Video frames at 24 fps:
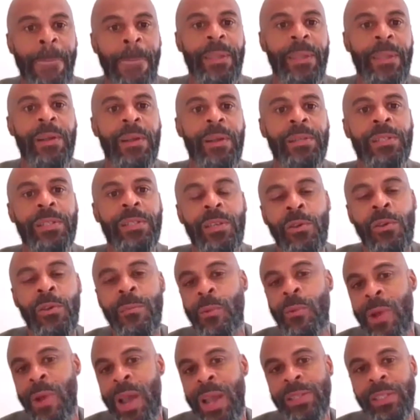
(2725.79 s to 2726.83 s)
You know, there's a
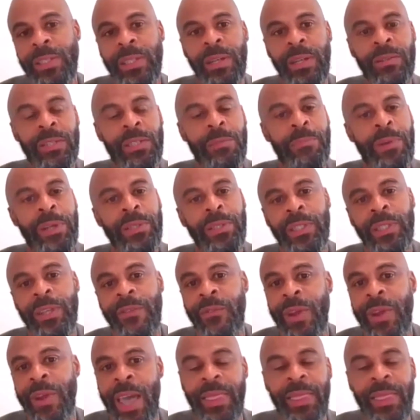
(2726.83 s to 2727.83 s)
human race and there's a bunch of different